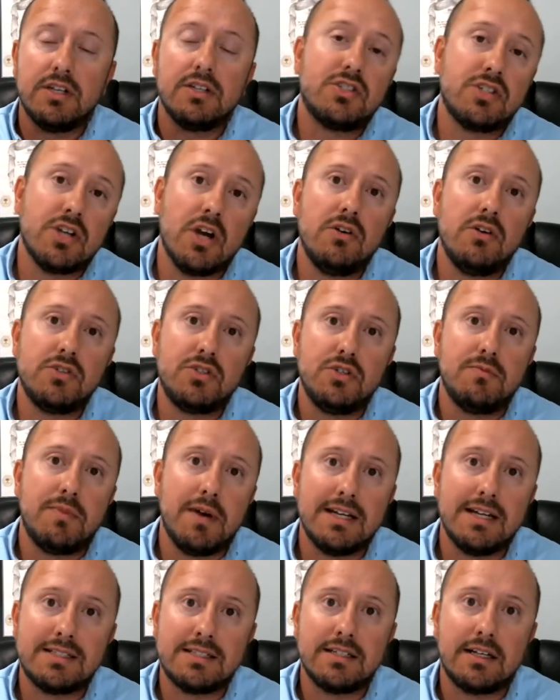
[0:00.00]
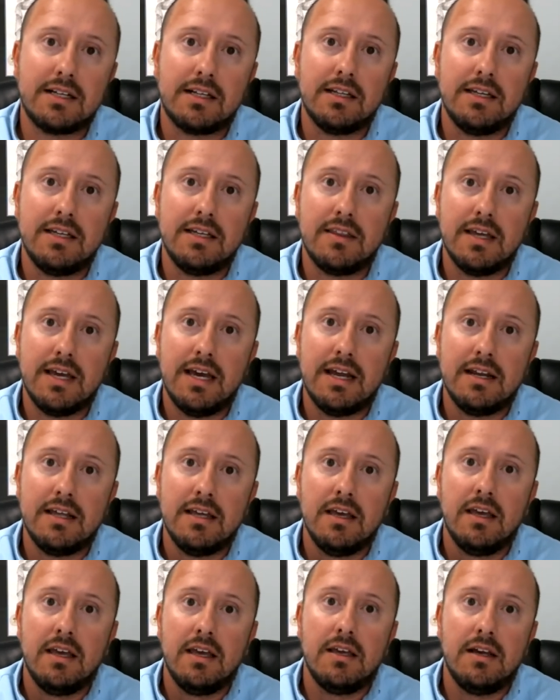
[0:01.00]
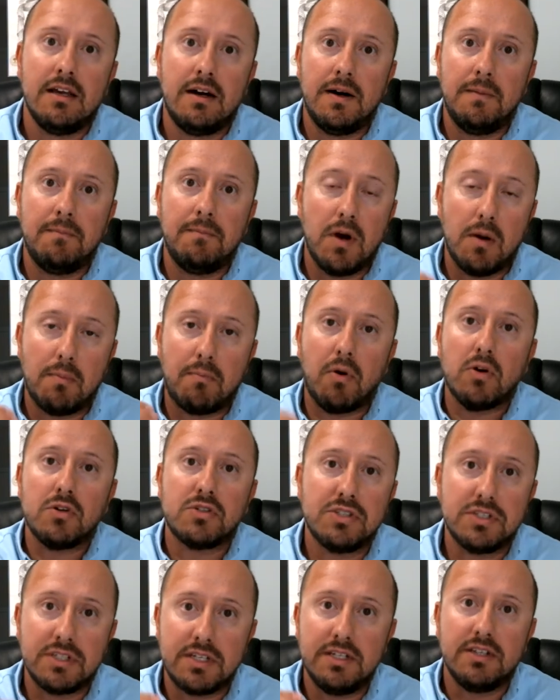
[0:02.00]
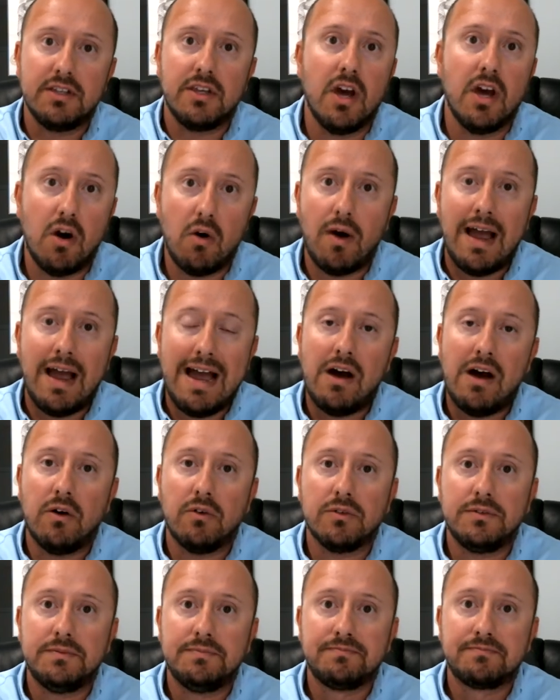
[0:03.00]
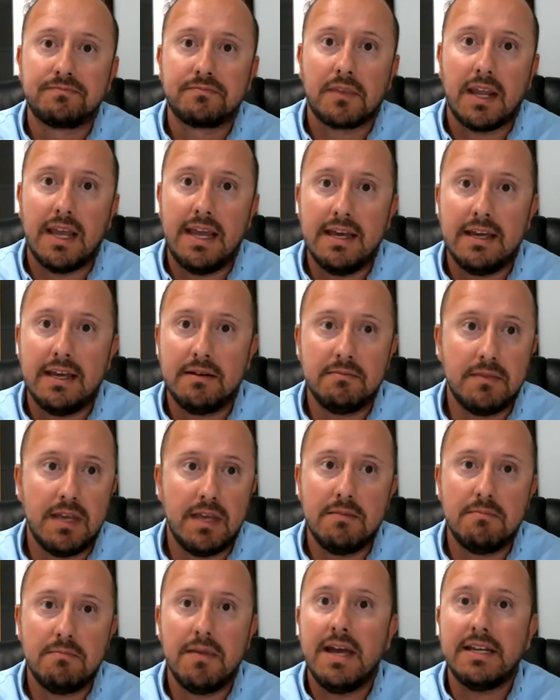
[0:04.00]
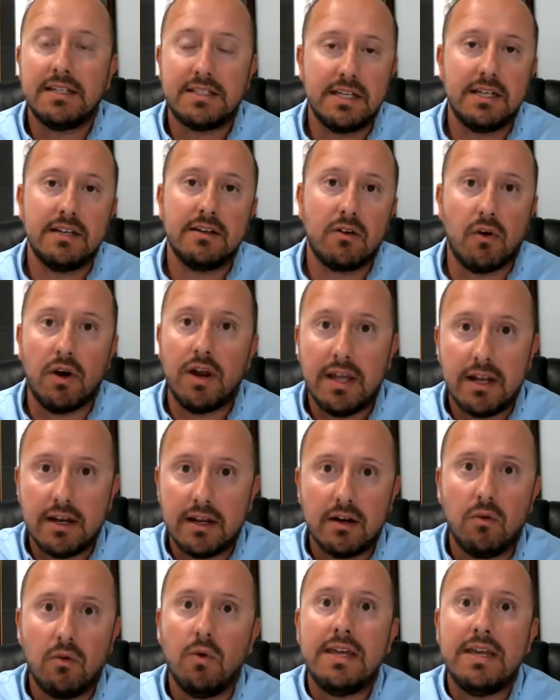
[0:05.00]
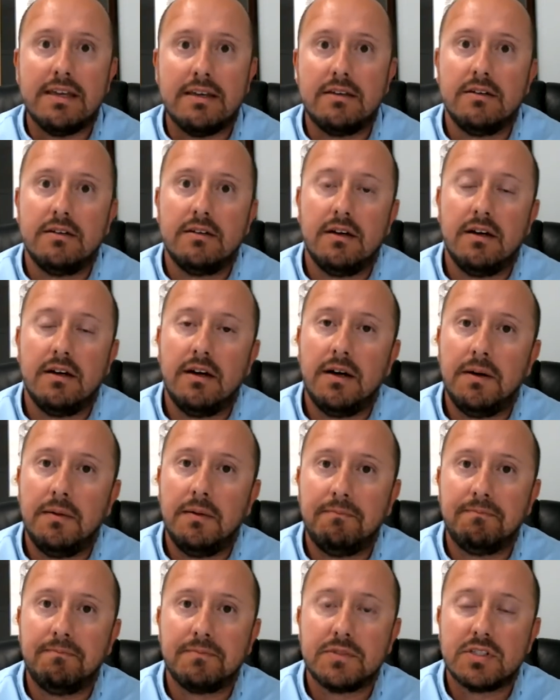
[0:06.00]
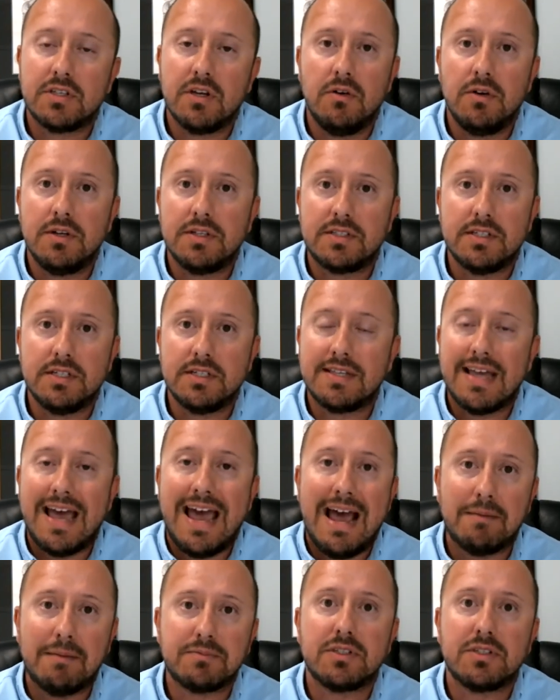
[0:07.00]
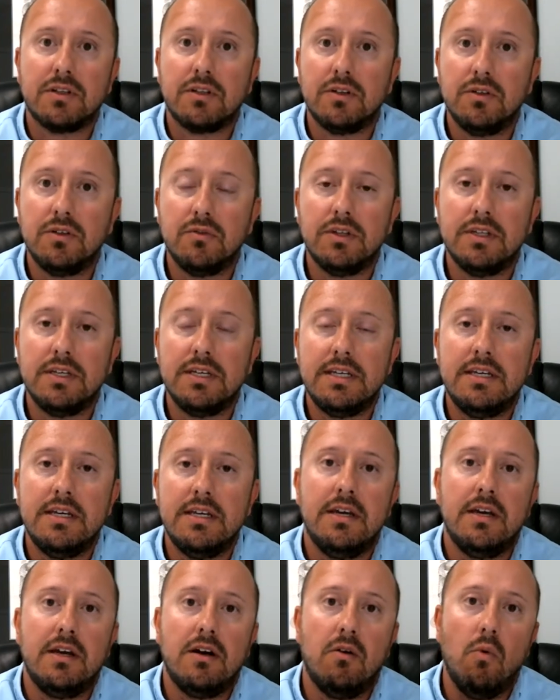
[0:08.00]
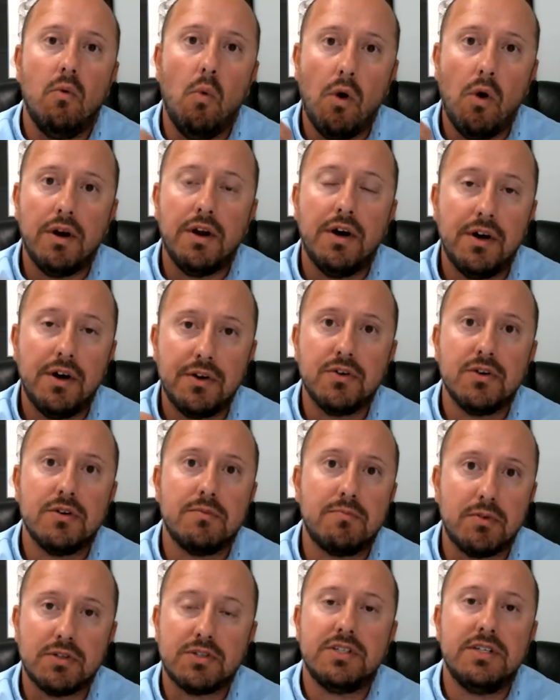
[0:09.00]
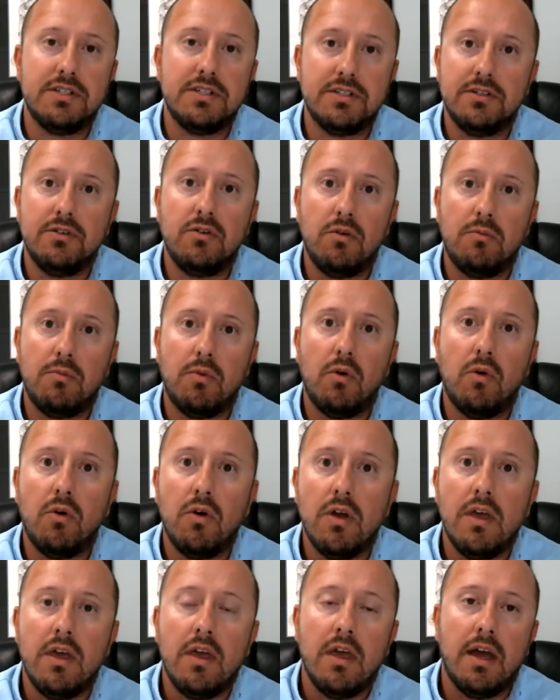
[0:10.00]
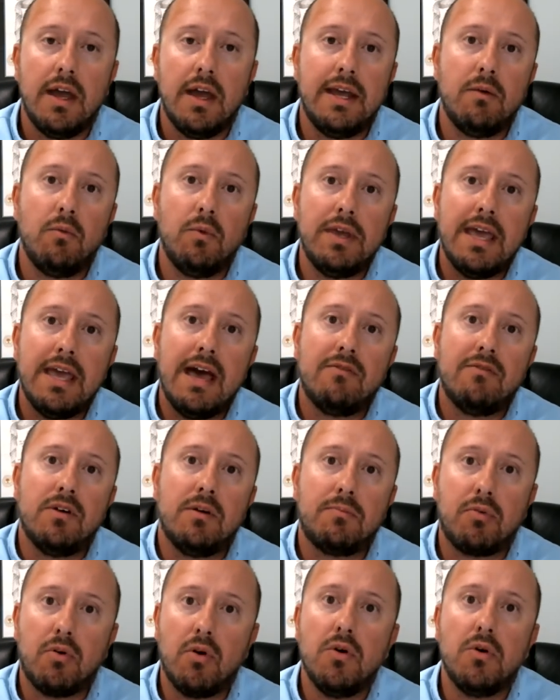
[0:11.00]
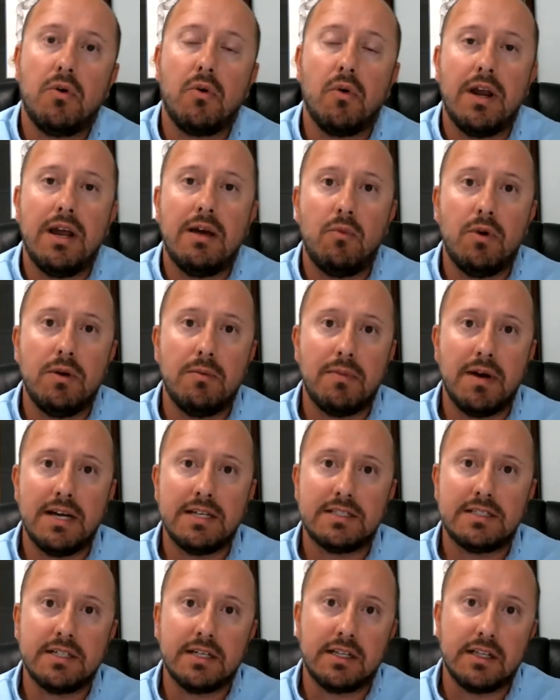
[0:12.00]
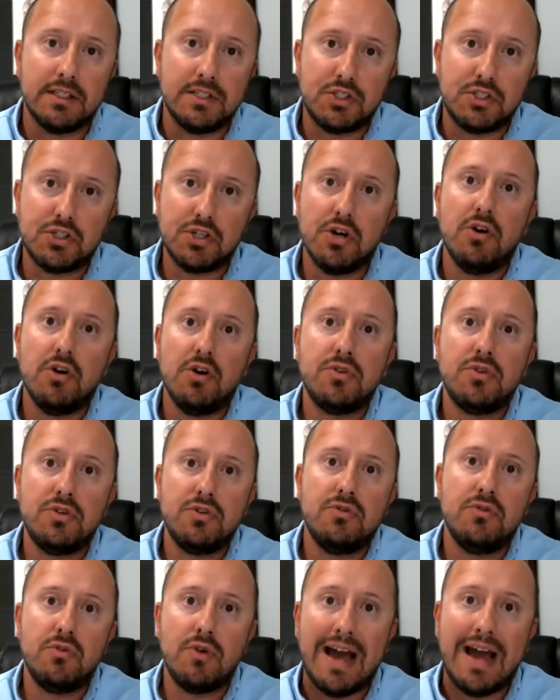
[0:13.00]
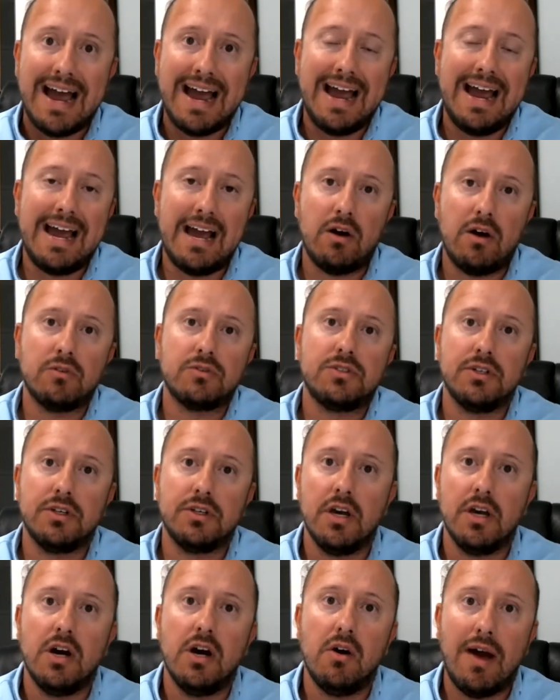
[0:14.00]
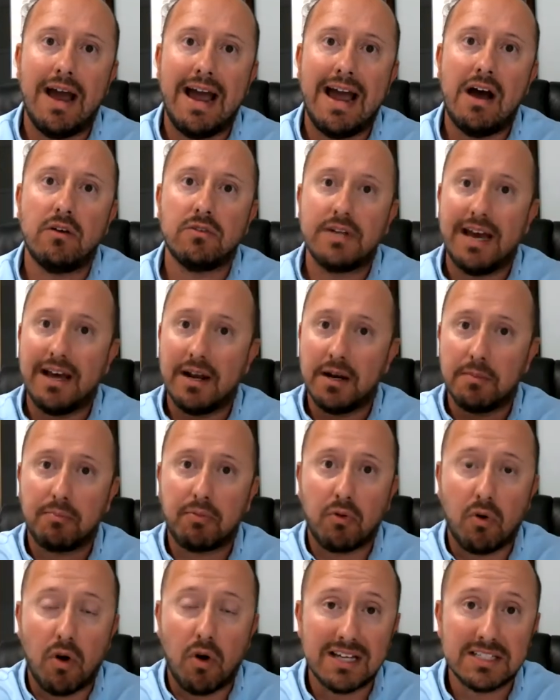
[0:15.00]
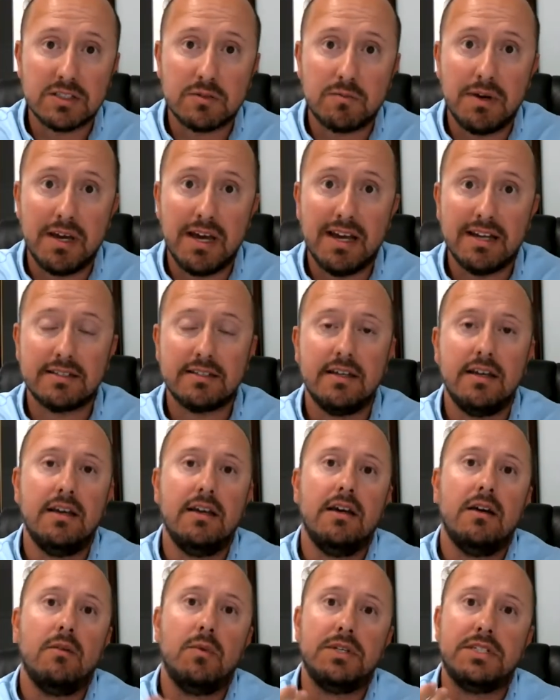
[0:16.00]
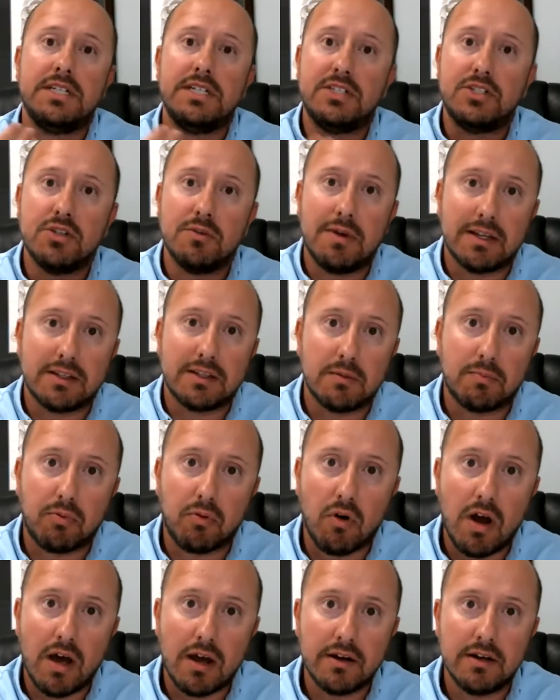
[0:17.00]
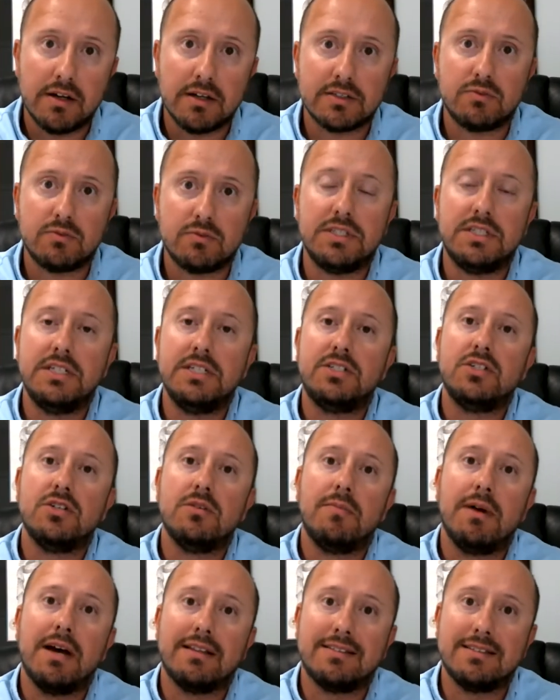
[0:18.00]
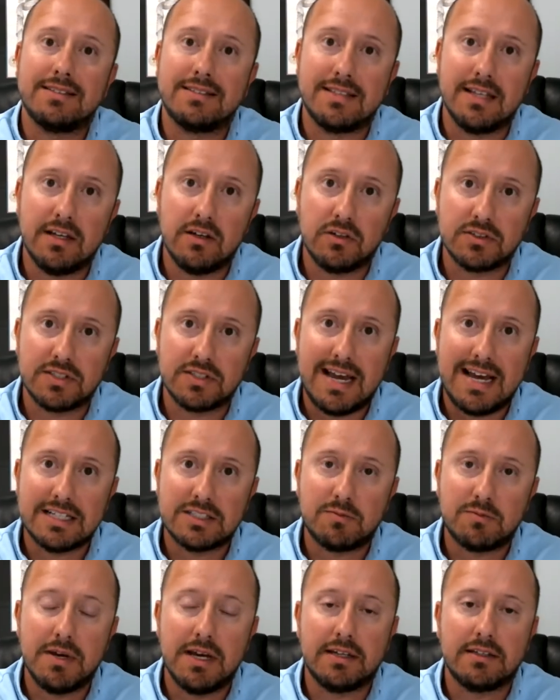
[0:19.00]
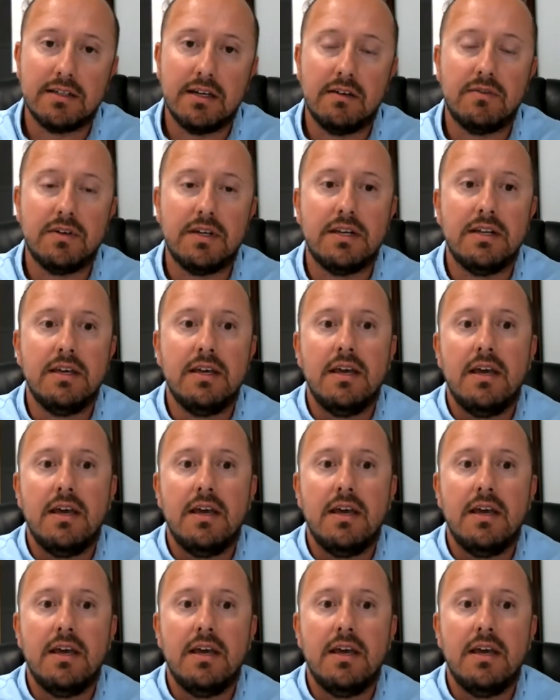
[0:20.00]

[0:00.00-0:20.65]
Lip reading: shows you basically that a person can go out and make 10 grand in a week. So it's absolutely 100% doable. And we have a program. We basically show you how to go out, how to prospect. We teach you about the products. We teach you about the sales aspect of it.